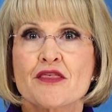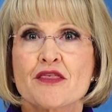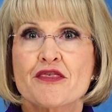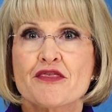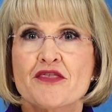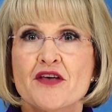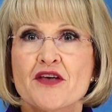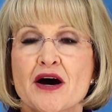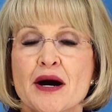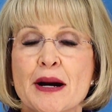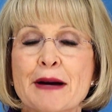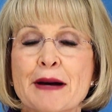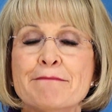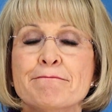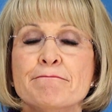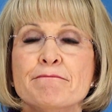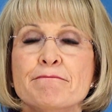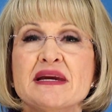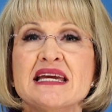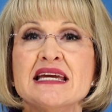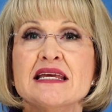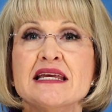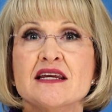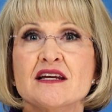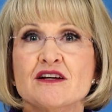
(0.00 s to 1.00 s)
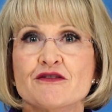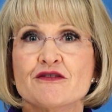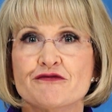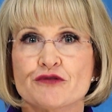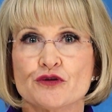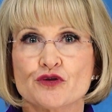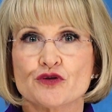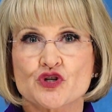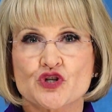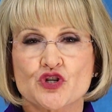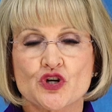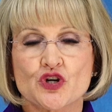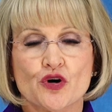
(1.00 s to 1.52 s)
The
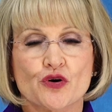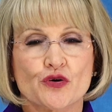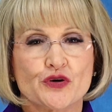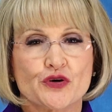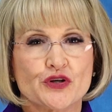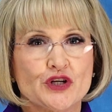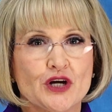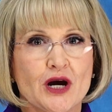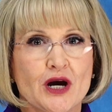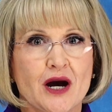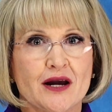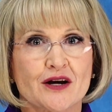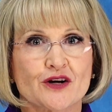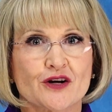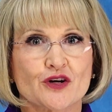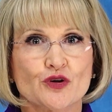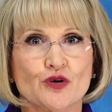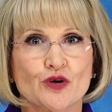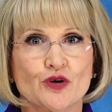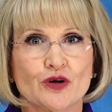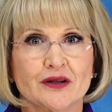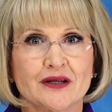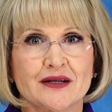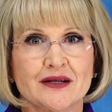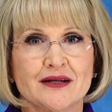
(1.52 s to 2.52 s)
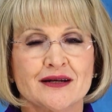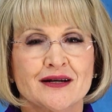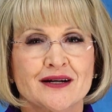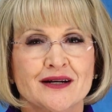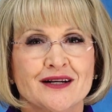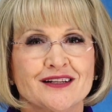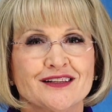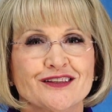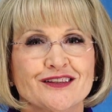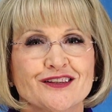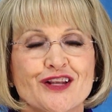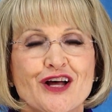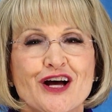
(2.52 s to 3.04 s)
Meaningful Show. You ought to Google it.
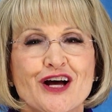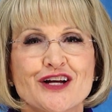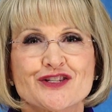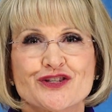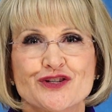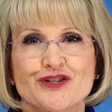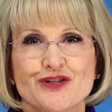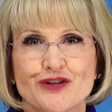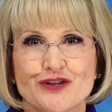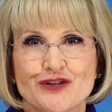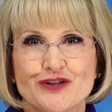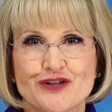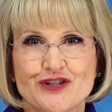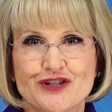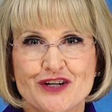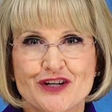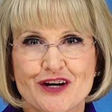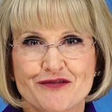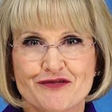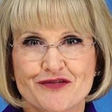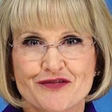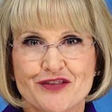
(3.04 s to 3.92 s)
Lots of good stuff